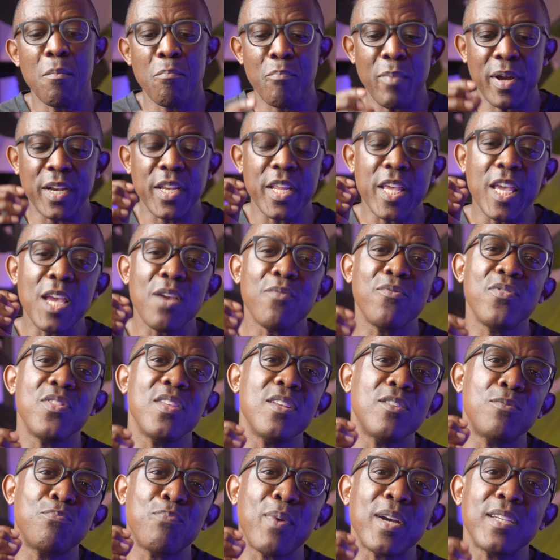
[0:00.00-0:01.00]
But if
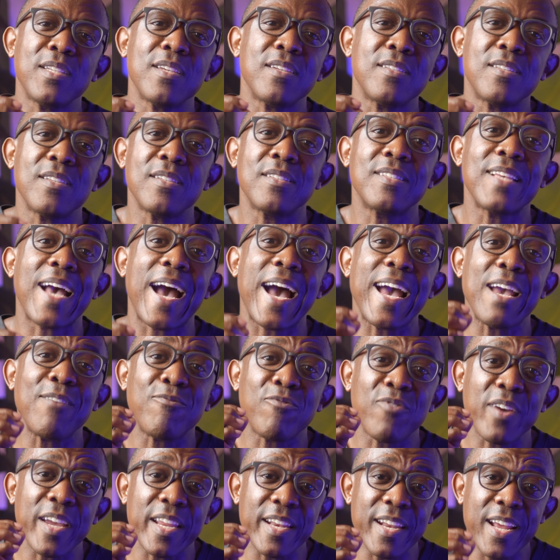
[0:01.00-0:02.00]
these purchases are
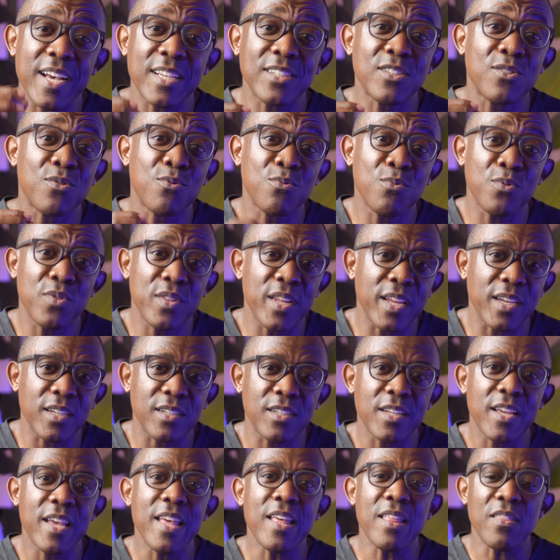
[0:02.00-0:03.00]
financed through
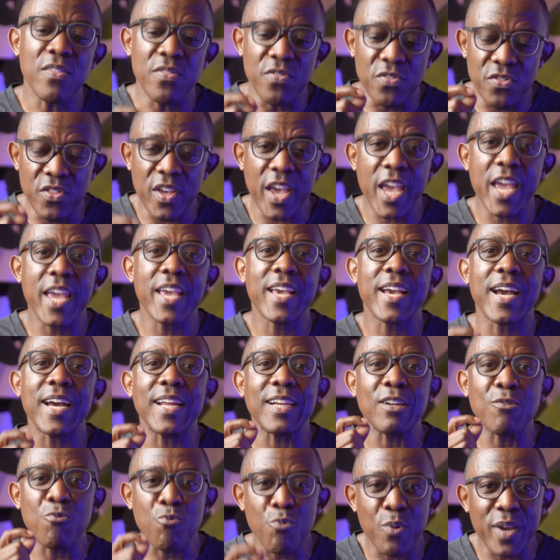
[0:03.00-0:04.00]
debt, they
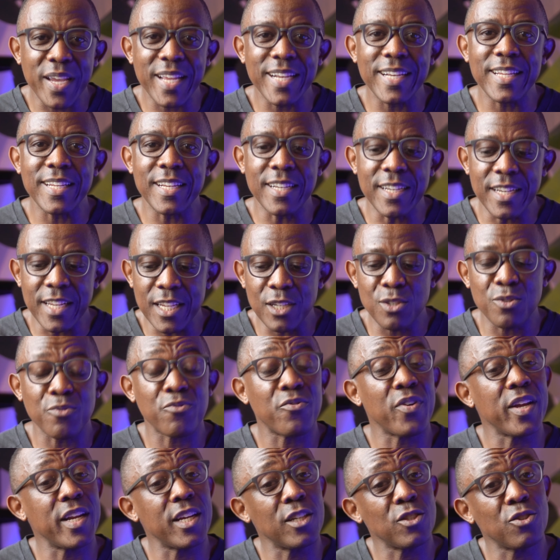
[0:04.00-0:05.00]
can quickly lead to
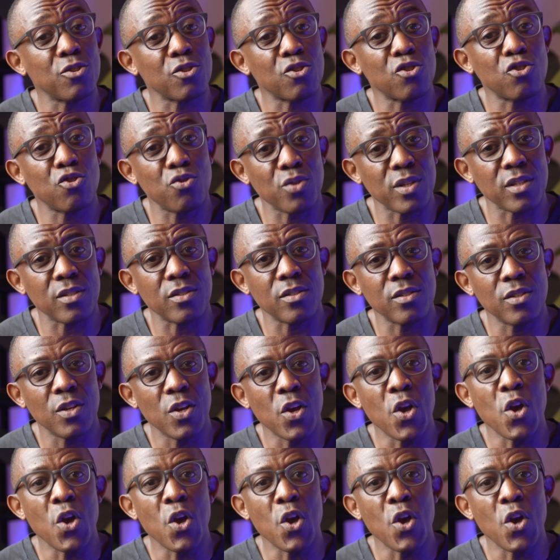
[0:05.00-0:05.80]
financial stress.